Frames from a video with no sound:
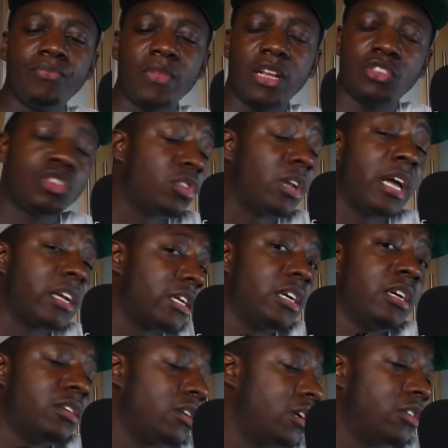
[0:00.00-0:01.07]
I still
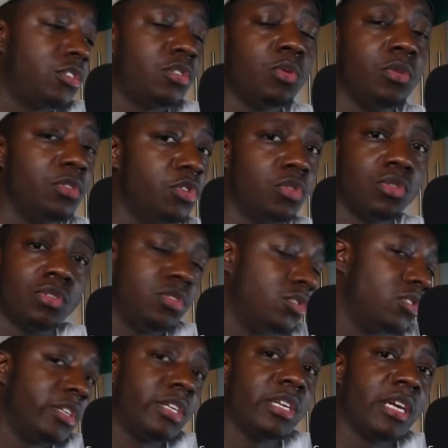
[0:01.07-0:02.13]
like to adjust
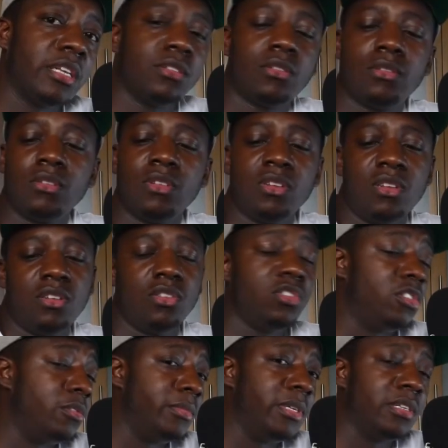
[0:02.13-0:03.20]
just in case, you
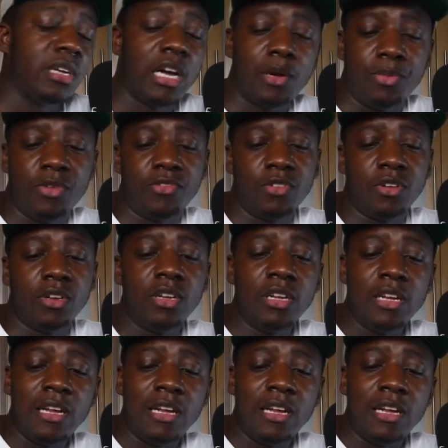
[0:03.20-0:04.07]
know what I mean?